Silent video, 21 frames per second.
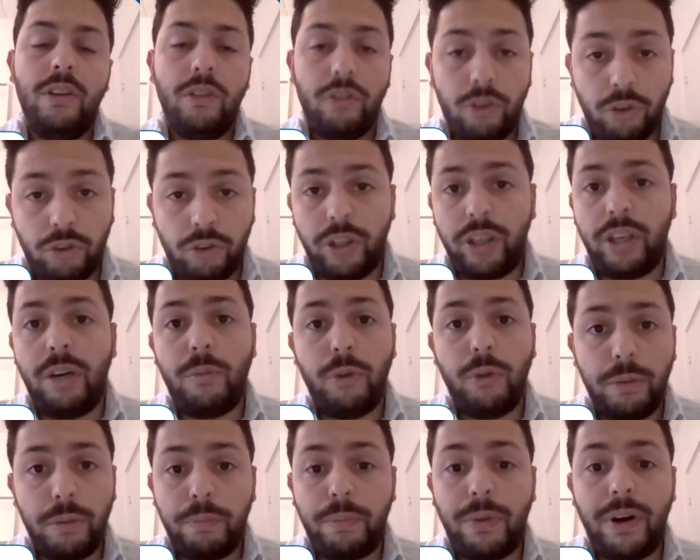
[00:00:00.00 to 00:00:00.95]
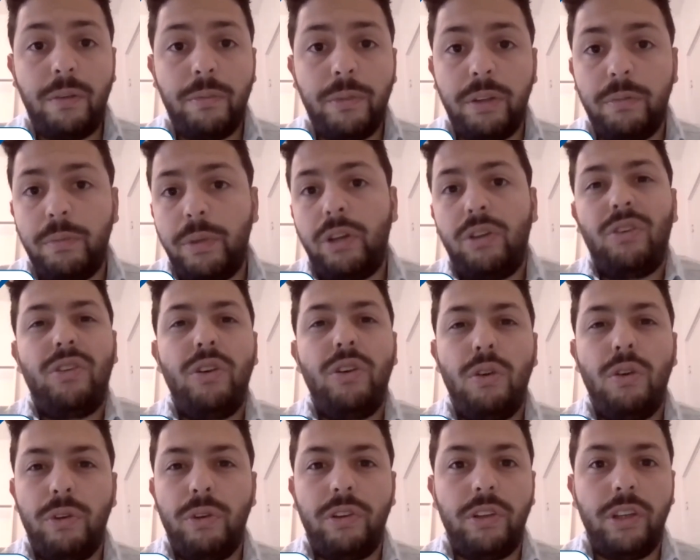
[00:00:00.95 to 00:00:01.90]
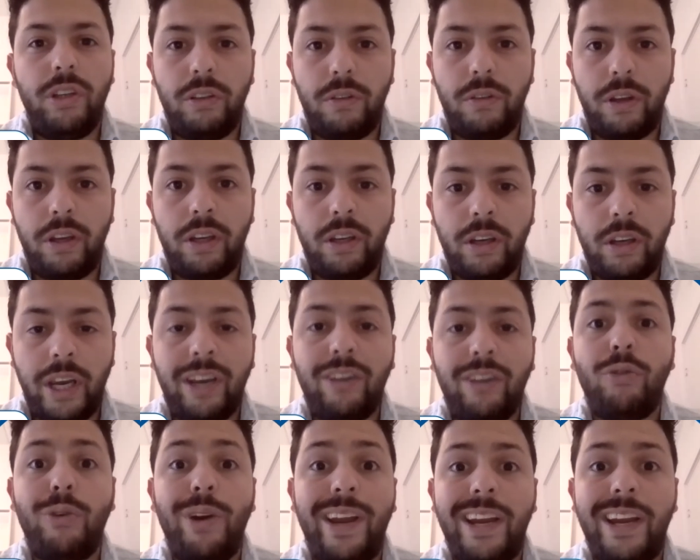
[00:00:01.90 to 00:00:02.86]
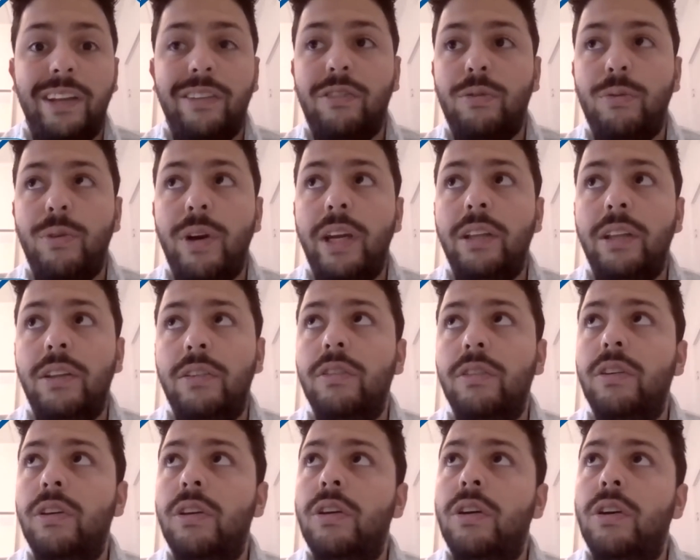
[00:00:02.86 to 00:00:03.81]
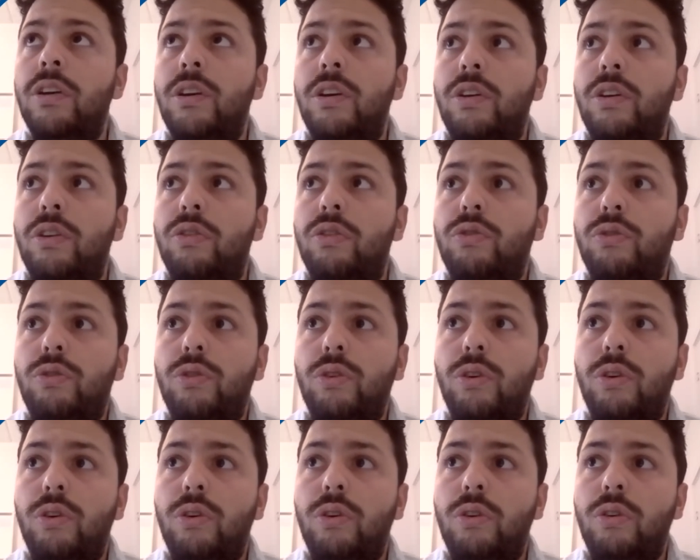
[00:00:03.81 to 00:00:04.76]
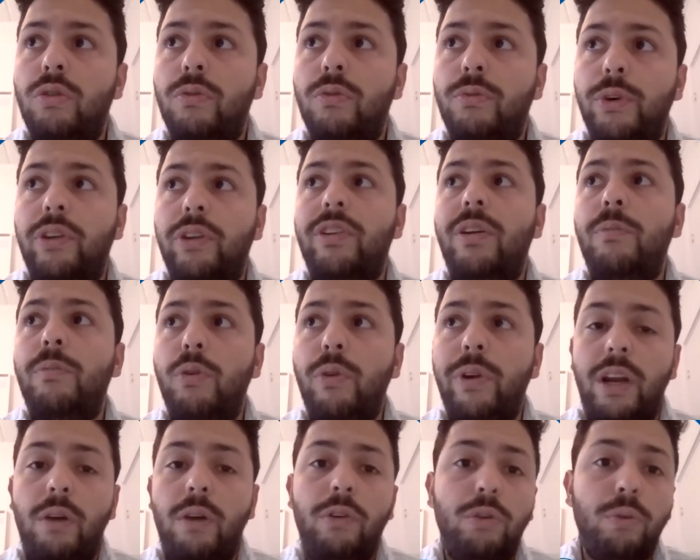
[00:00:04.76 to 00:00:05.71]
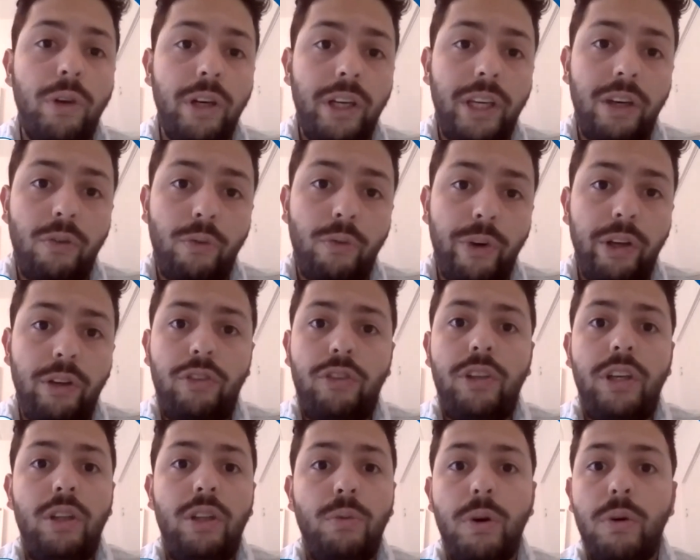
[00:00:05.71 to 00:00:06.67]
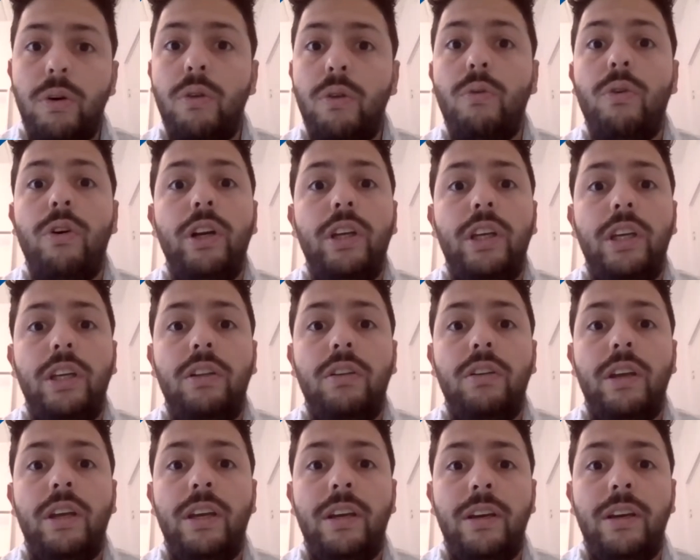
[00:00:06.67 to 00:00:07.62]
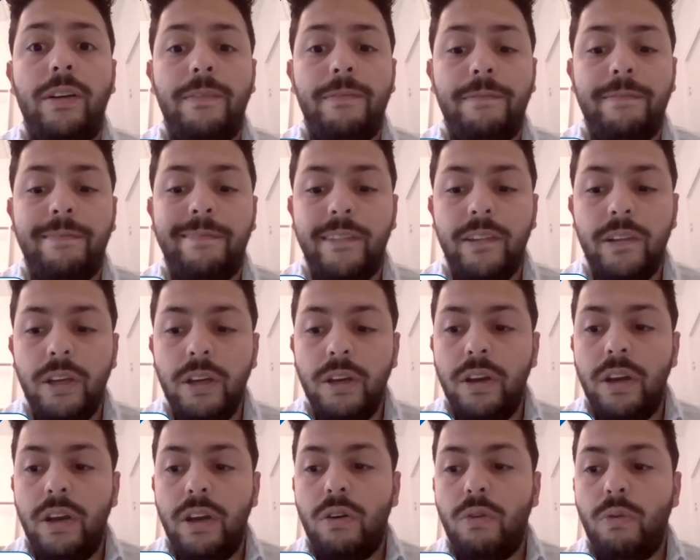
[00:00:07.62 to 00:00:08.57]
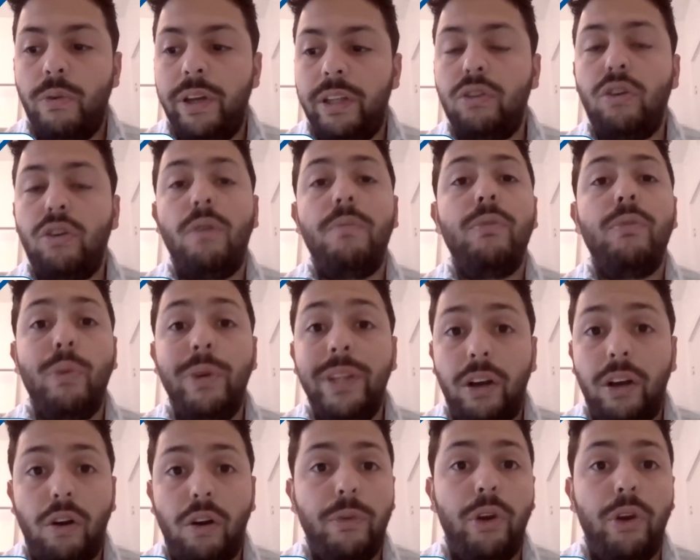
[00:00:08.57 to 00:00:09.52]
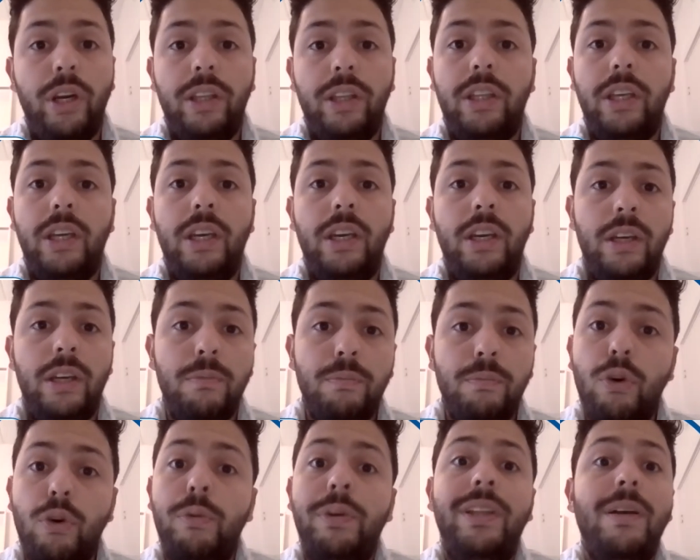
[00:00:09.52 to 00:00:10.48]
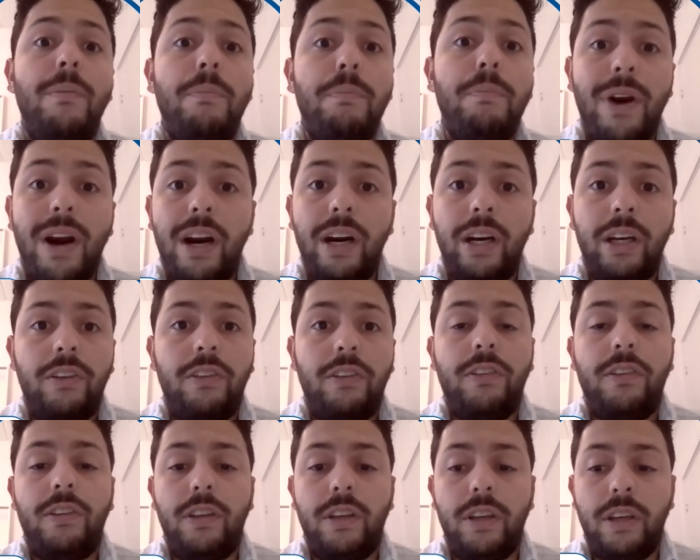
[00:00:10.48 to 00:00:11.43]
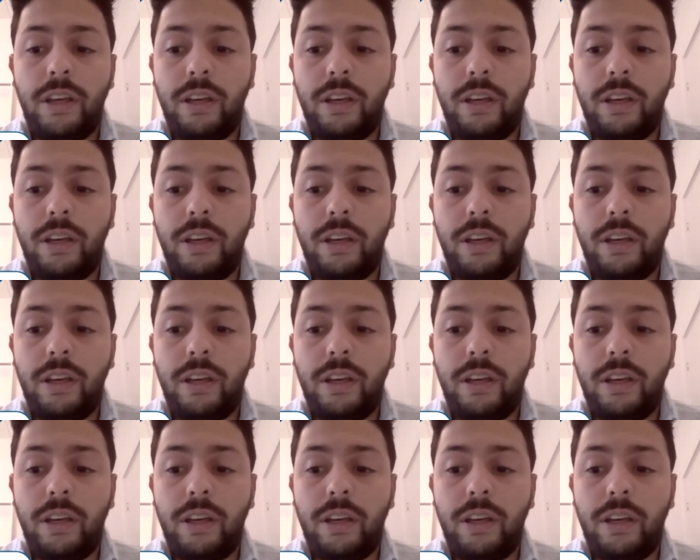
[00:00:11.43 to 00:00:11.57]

sustainable department because they always need extra hands, right? So for example, when I was working in real estate, we were working with the community, improving the parks